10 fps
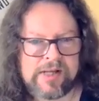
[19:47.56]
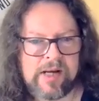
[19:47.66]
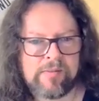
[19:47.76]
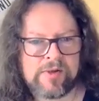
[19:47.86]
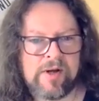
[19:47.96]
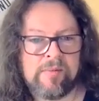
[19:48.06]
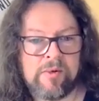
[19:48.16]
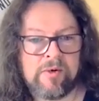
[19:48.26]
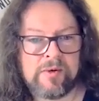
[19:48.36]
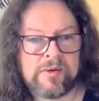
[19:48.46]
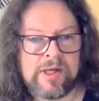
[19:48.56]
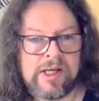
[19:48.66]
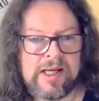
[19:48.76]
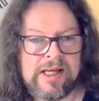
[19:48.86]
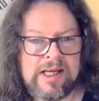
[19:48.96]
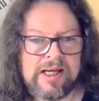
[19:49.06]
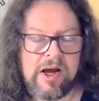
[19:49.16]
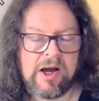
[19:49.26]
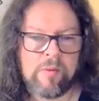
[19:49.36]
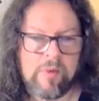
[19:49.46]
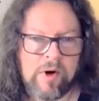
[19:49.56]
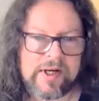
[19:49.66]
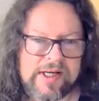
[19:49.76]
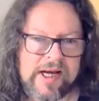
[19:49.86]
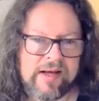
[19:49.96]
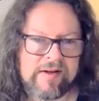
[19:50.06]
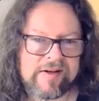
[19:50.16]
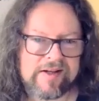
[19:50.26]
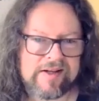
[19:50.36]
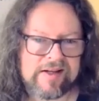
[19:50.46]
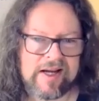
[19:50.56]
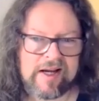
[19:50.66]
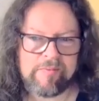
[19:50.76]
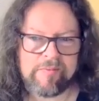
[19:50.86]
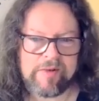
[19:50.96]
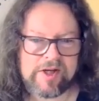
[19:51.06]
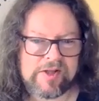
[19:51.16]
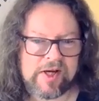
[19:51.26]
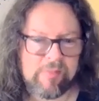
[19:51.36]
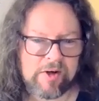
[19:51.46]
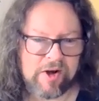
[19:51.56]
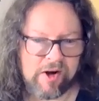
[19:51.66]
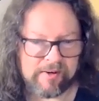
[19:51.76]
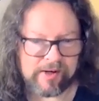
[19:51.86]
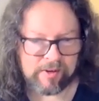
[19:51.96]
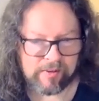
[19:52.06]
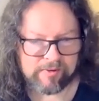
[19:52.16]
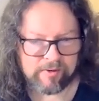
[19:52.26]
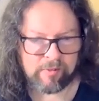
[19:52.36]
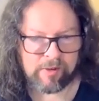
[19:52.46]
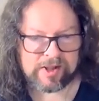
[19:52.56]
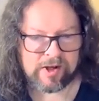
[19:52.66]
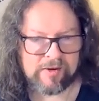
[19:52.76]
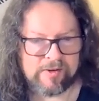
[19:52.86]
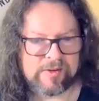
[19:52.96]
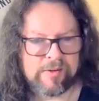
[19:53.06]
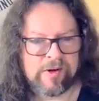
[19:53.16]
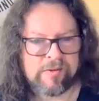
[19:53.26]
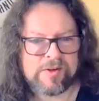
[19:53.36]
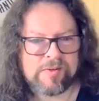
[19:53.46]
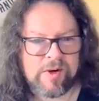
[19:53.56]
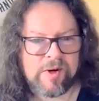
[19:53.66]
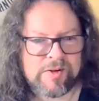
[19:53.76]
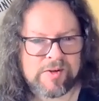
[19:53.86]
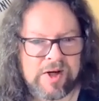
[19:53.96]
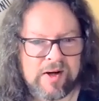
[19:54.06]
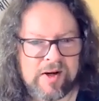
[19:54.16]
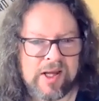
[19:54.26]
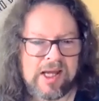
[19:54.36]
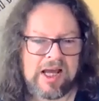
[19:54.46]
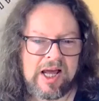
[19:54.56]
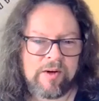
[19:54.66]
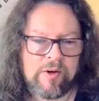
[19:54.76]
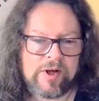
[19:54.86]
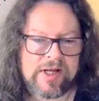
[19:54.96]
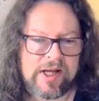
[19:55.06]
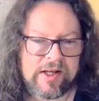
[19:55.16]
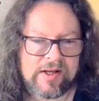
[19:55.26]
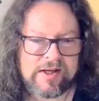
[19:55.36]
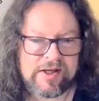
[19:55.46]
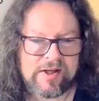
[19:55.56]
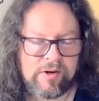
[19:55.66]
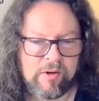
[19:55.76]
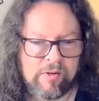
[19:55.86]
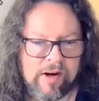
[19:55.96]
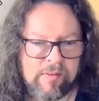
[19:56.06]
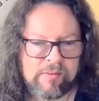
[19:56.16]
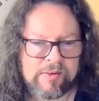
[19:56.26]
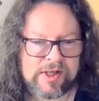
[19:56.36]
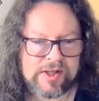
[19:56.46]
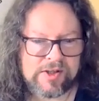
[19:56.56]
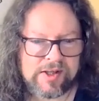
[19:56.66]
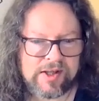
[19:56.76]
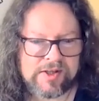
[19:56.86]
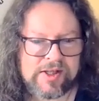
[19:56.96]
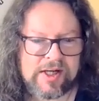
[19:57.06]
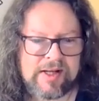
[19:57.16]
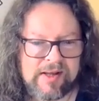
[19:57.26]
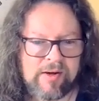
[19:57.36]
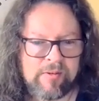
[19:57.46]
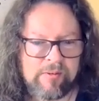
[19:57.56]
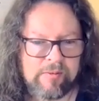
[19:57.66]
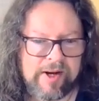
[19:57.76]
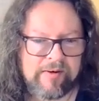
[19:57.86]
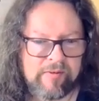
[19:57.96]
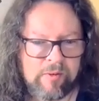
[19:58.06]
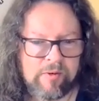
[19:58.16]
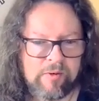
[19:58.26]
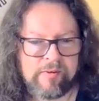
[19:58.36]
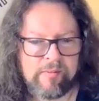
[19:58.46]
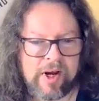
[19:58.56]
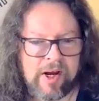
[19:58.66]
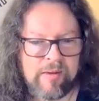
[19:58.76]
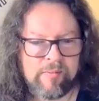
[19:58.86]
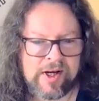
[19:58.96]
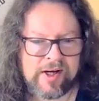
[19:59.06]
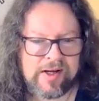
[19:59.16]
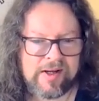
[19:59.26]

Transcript: first albums I bought. I worked out. I used to keep a diary, and I went through all my diaries when I was young, and I worked out that your album was actually the sixth album I ever bought with my own money.